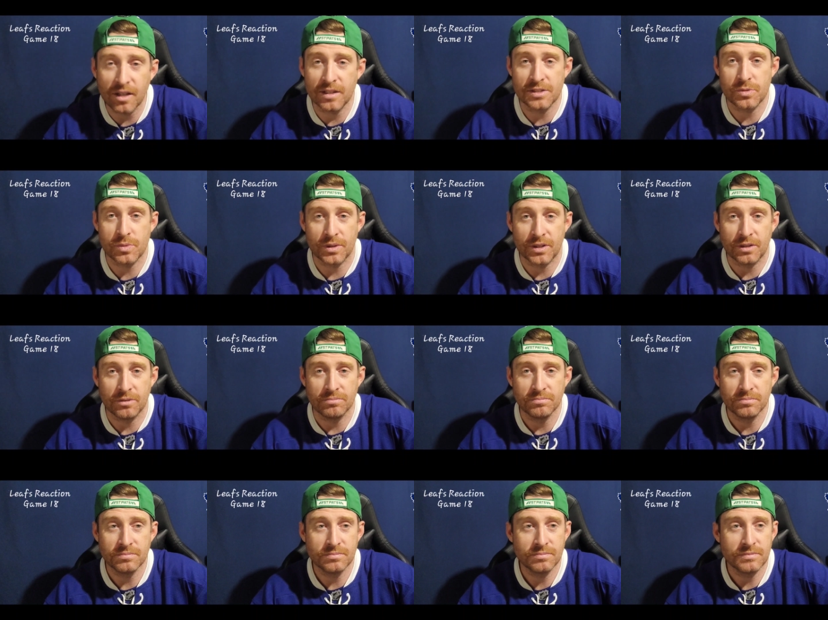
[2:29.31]
honest with you.
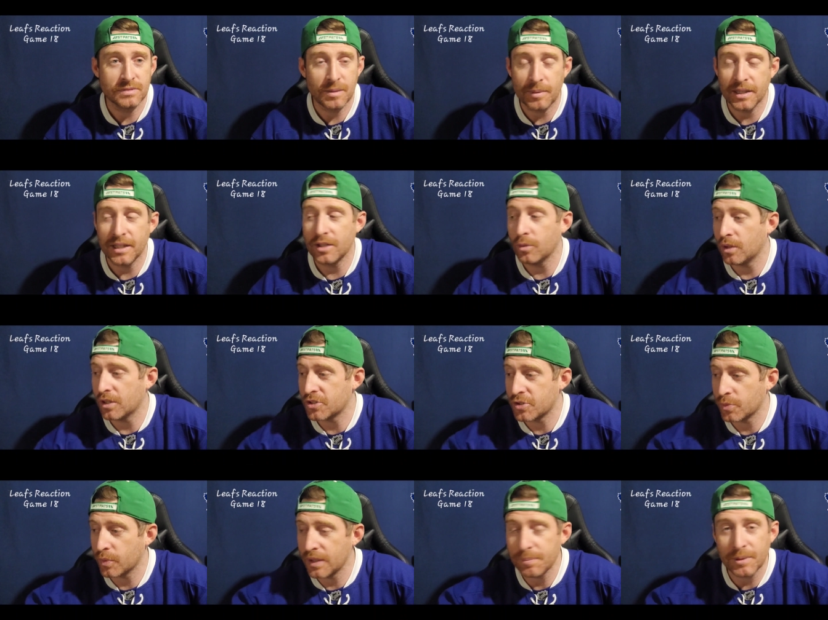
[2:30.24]
Am I gonna
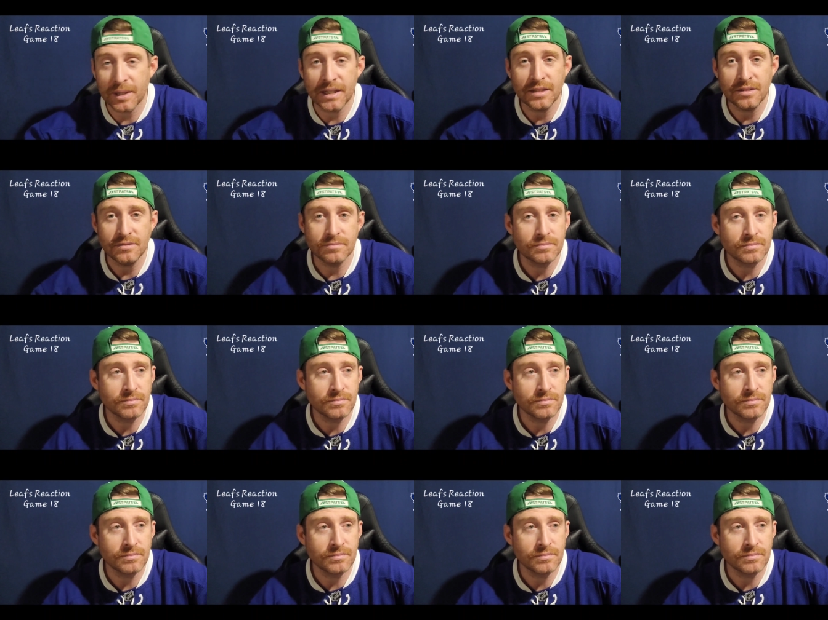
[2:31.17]
watch the replay?